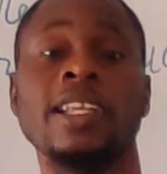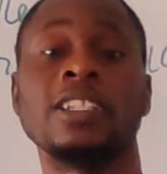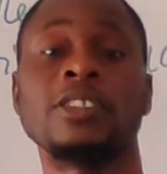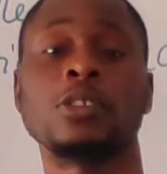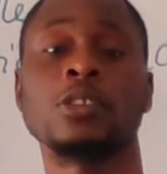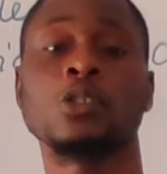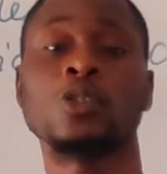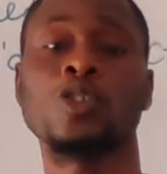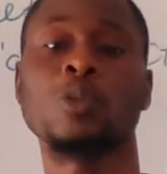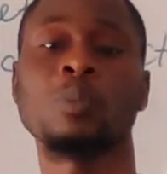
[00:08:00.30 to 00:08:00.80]

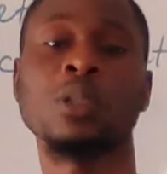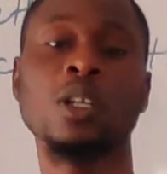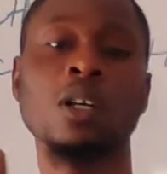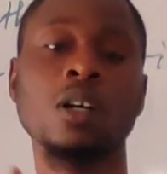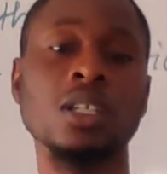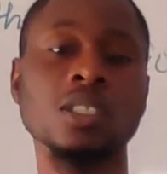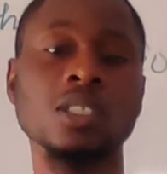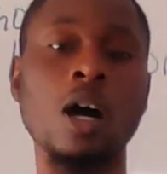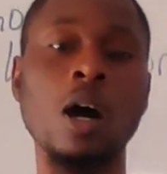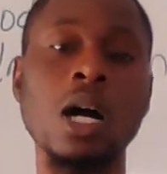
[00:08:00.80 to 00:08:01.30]
electroscope,
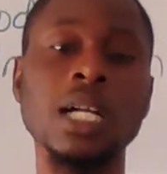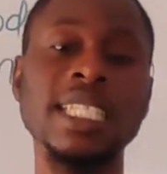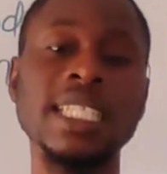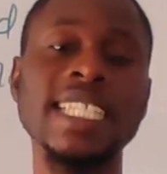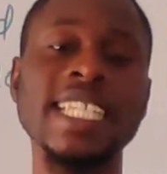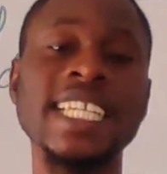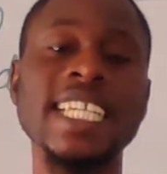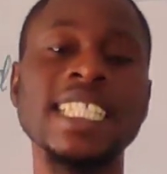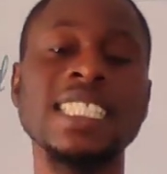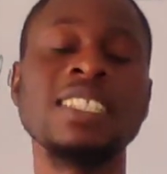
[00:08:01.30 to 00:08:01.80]
because all the
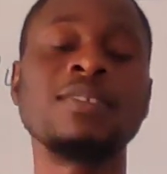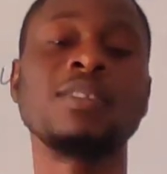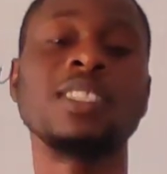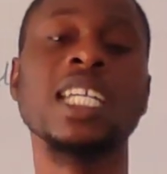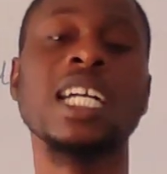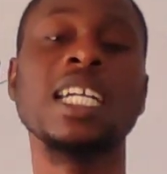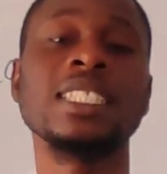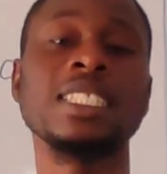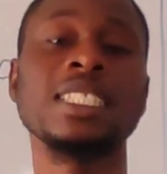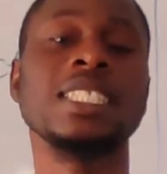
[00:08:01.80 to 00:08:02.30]
negative
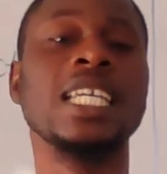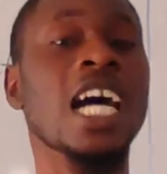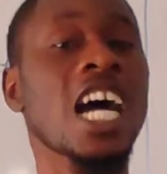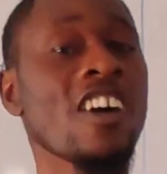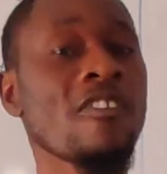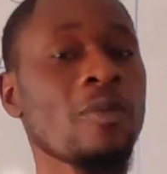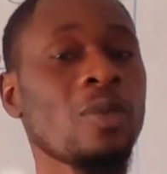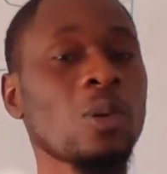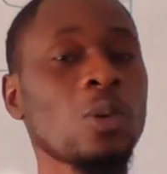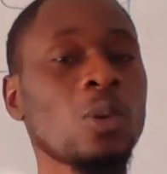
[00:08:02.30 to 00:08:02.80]
charges
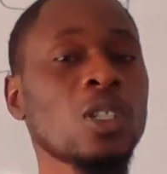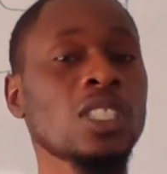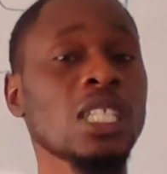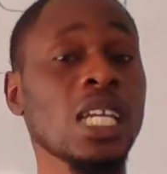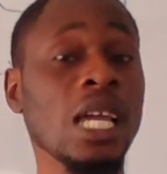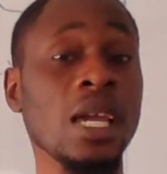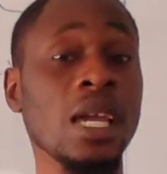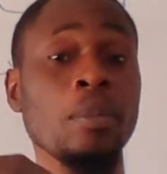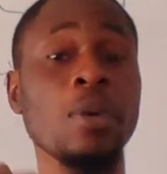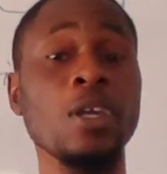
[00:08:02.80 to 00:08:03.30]
have been what?
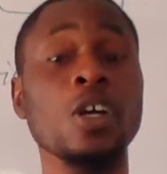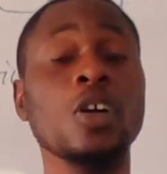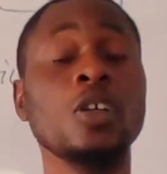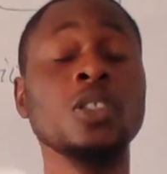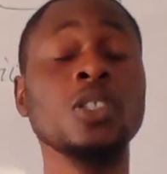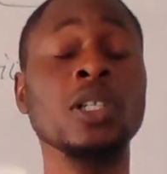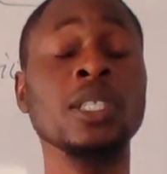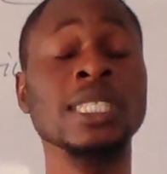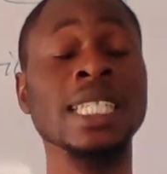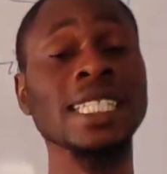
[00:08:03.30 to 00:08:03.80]
Be
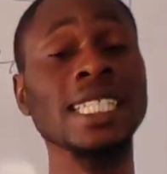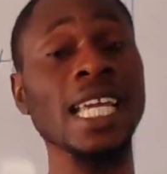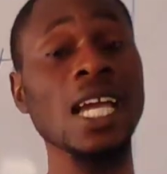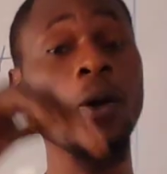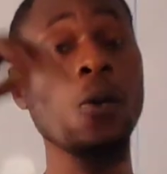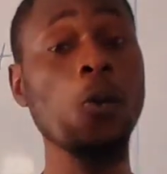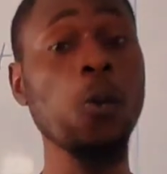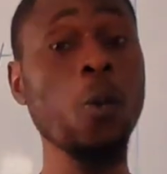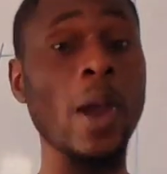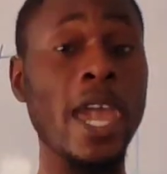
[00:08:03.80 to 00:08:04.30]
conducted
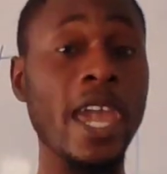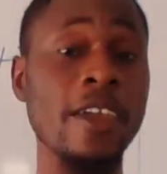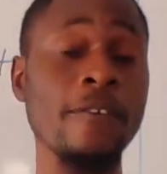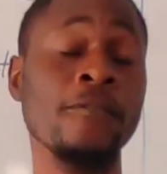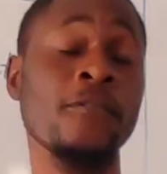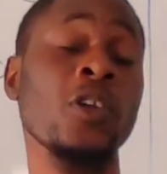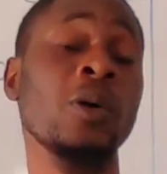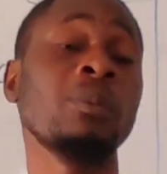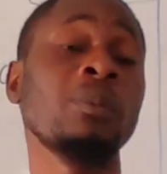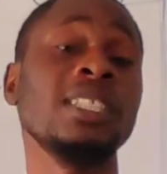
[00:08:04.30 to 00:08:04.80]
away
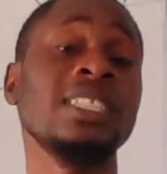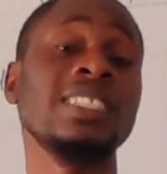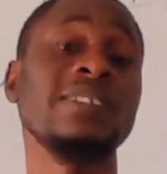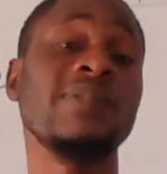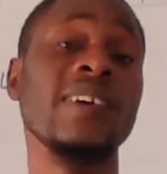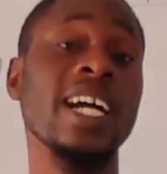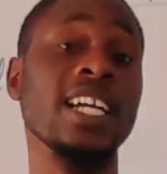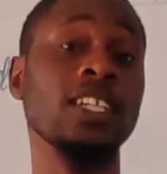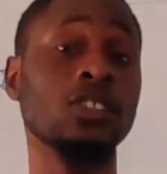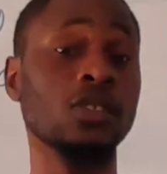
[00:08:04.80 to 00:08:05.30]
from the
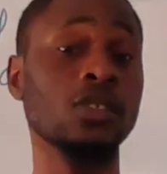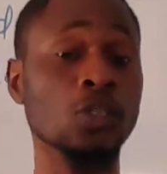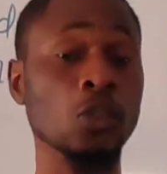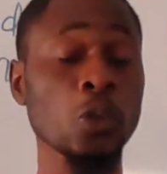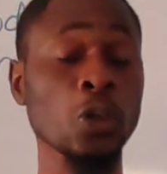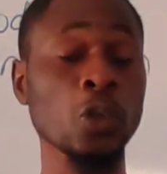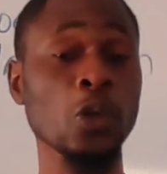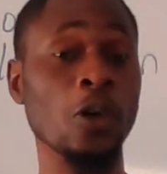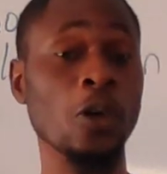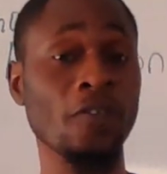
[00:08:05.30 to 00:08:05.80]
device
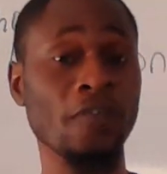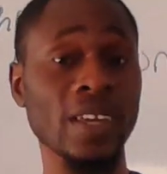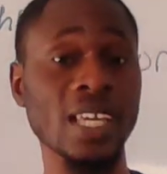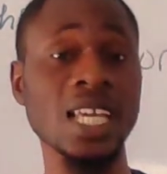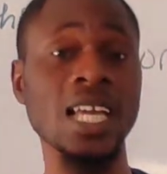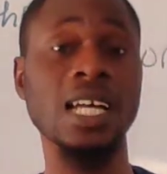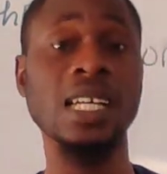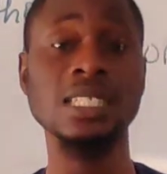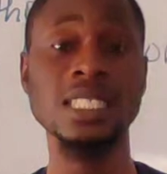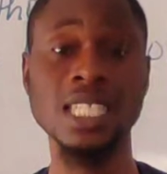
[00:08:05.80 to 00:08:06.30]
through your
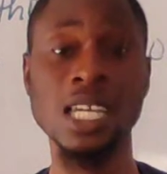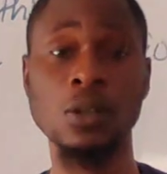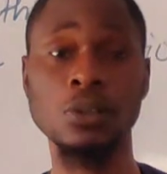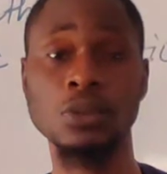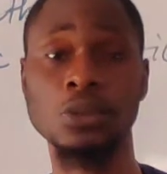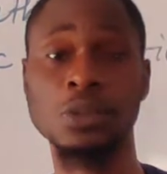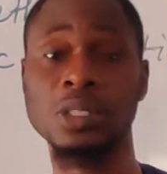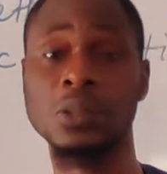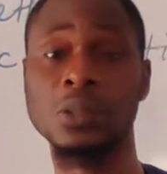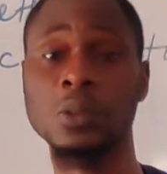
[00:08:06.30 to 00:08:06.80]
finger
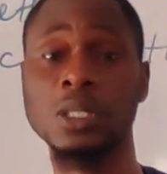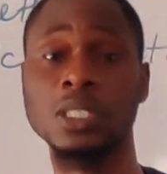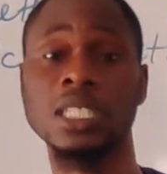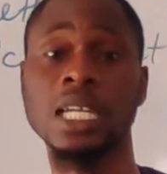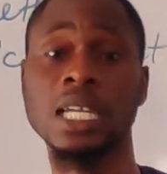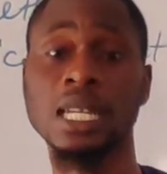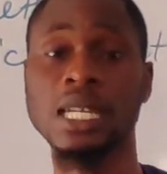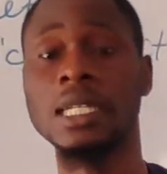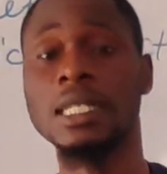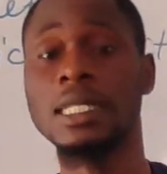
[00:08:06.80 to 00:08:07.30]
down to the what?
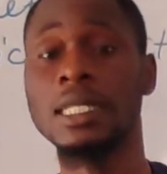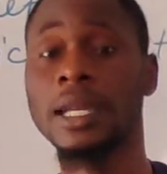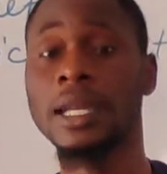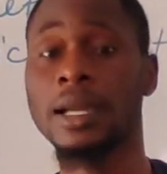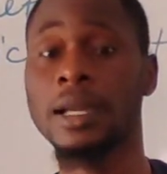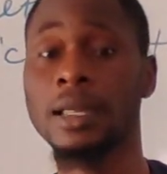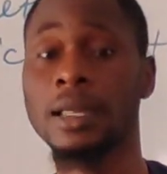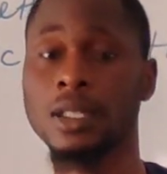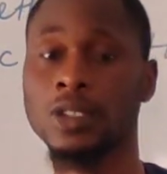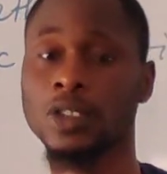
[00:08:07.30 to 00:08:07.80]
The
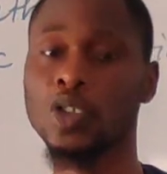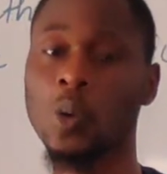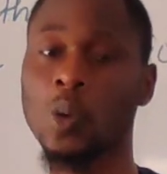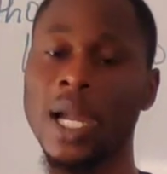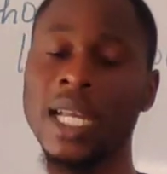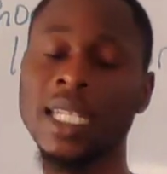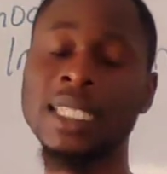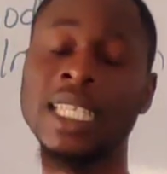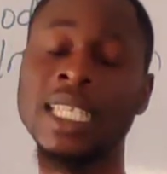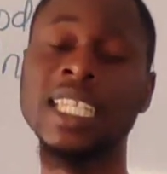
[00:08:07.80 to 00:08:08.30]
earth. So
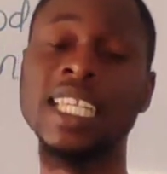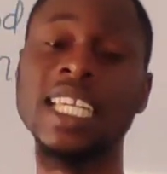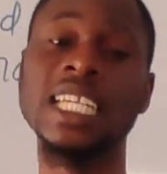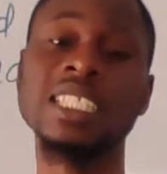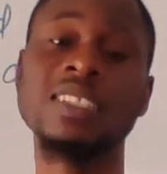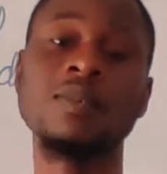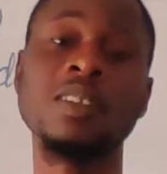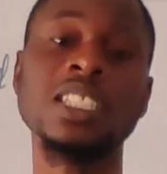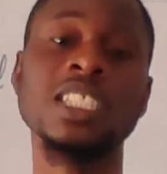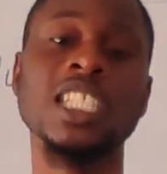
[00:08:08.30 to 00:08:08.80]
when the
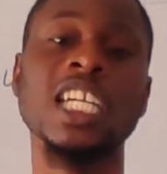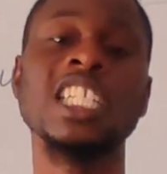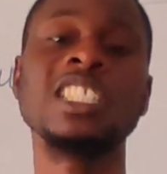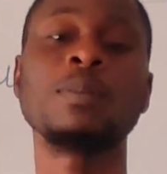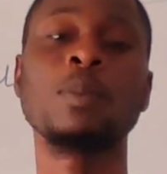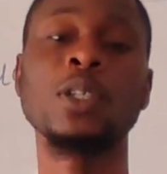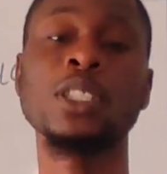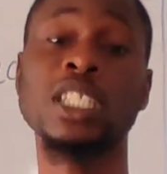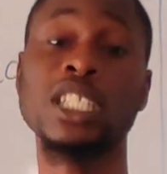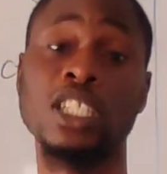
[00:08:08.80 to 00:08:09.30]
negatively
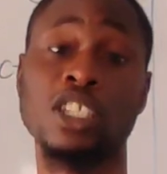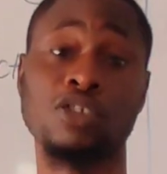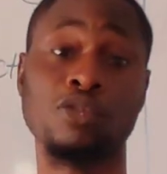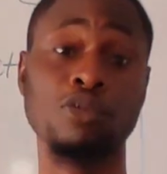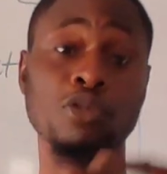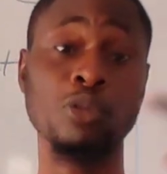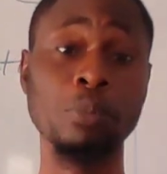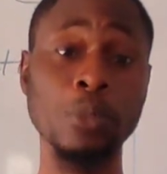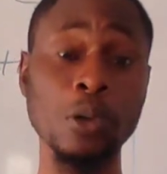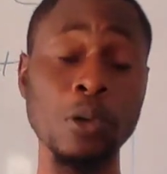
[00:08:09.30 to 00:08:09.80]
charged body is
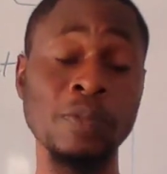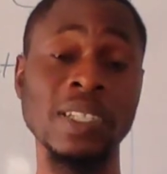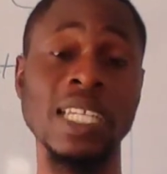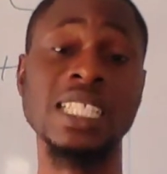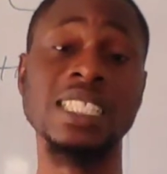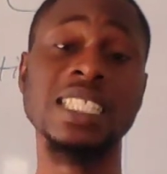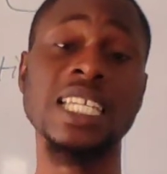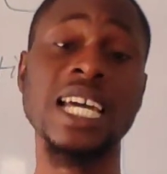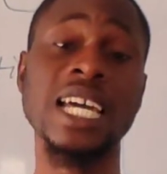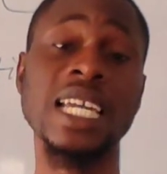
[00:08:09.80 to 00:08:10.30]
removed
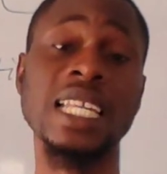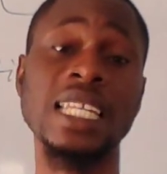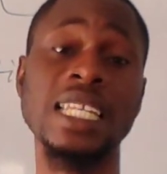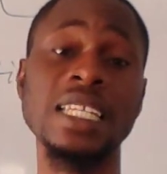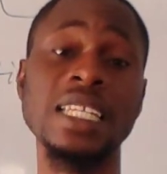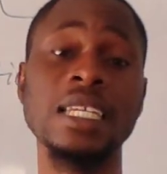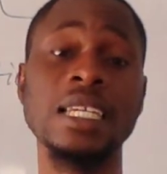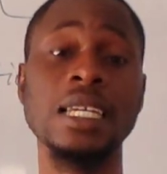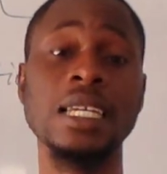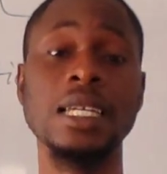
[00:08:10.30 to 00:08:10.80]

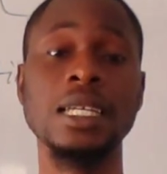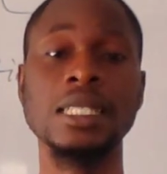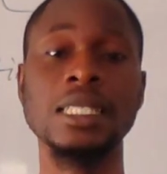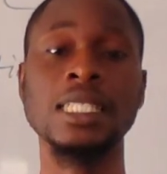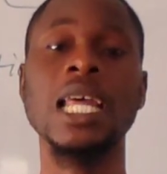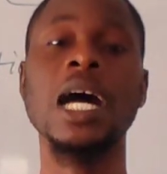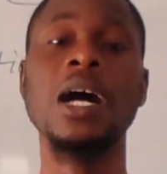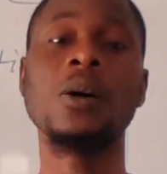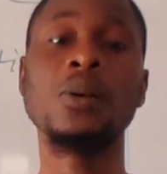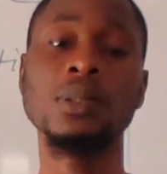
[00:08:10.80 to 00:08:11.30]
entirely,
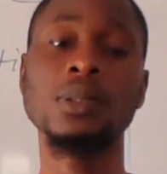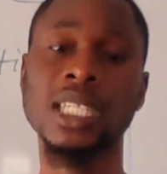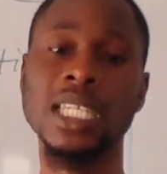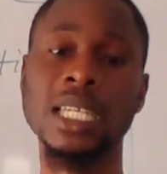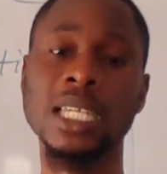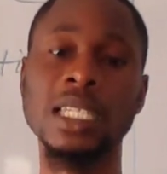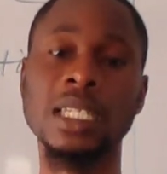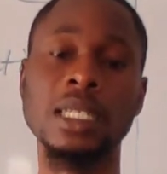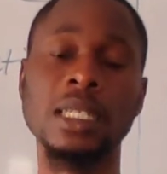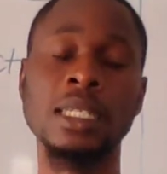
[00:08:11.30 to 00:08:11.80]
now
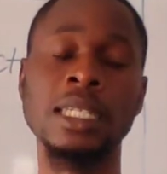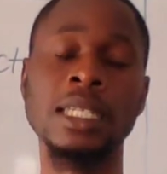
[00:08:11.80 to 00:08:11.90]
the